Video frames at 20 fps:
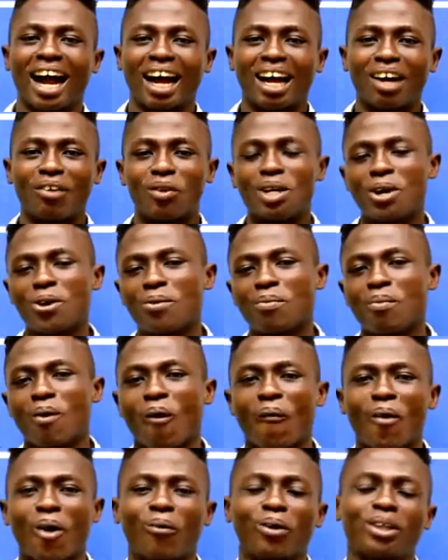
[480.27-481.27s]
when you more
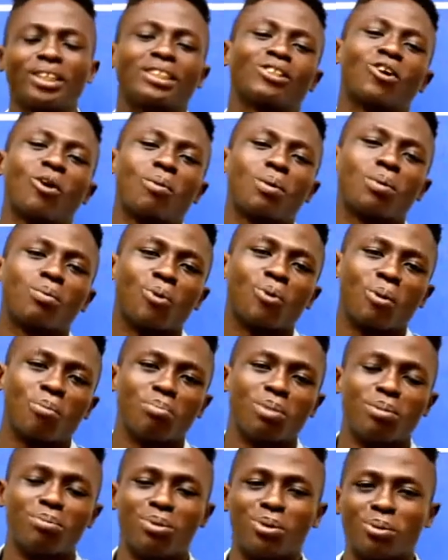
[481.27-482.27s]
quite was no woman won't
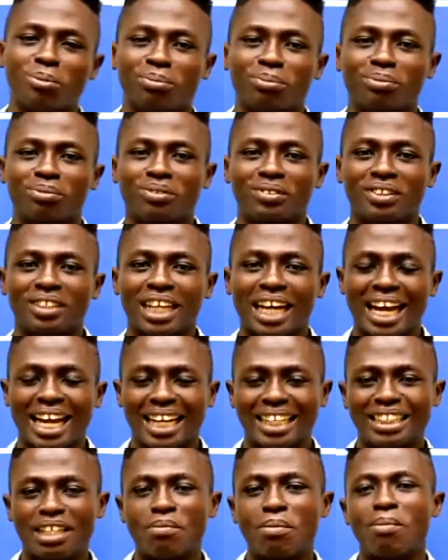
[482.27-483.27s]
baby you.
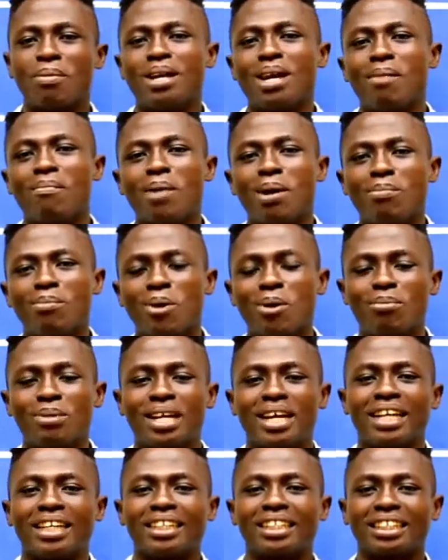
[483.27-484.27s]
Never me and baby you
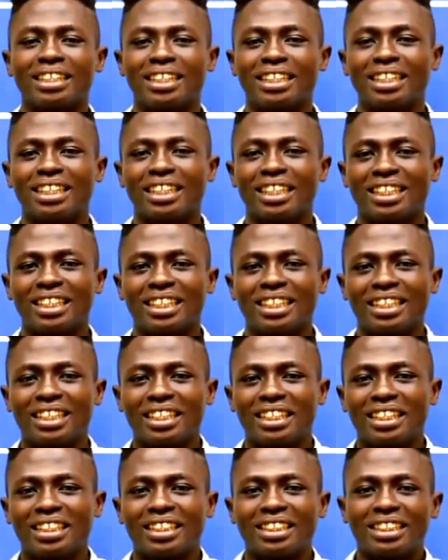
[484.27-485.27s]
then.
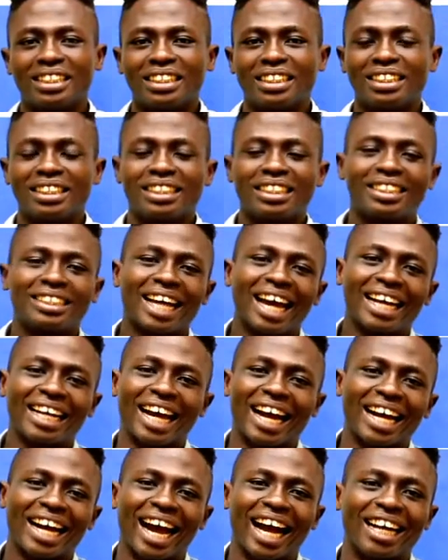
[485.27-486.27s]
Sana
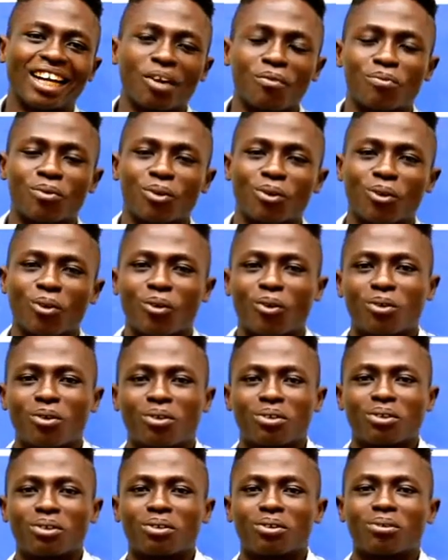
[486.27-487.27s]
Gana Funu
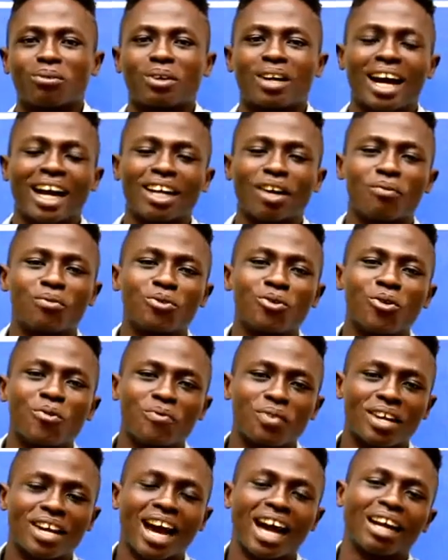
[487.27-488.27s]
if you
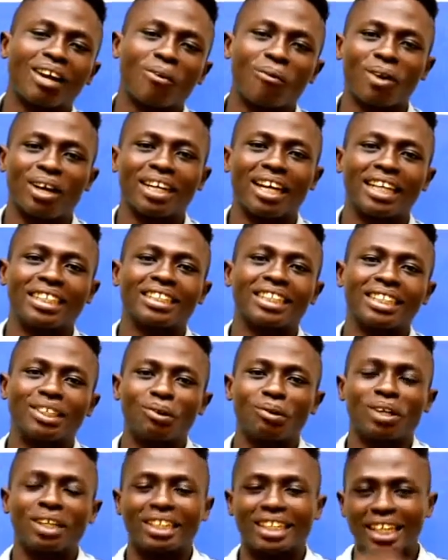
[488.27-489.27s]
gana quite Nigeria
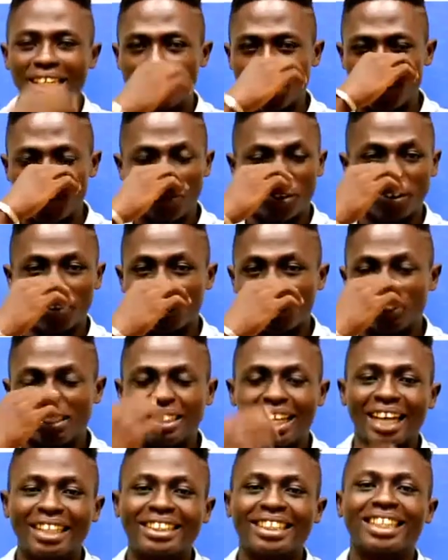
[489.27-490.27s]
will kill you, Juno.
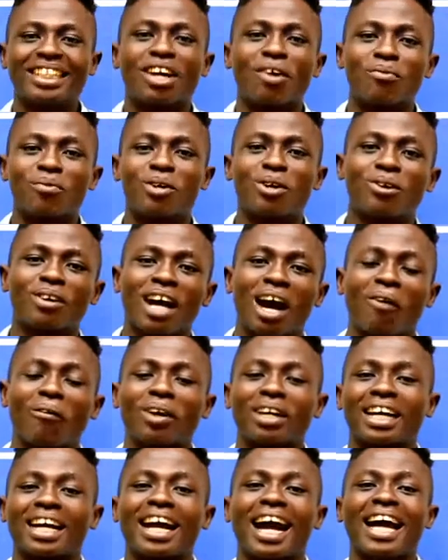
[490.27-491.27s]
Nigeria Funu down what a
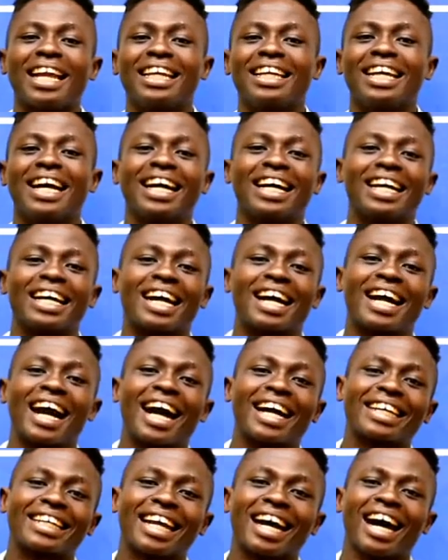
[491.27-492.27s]
galley and
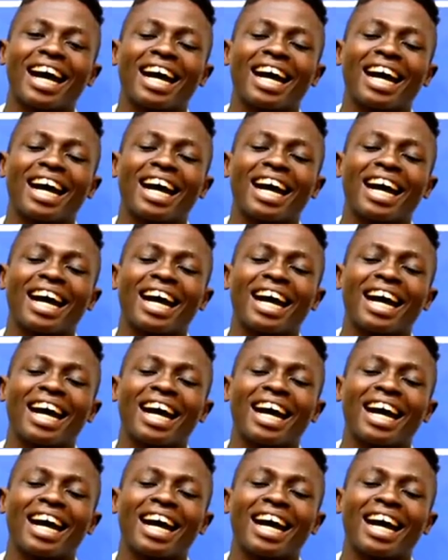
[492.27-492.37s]
cacra,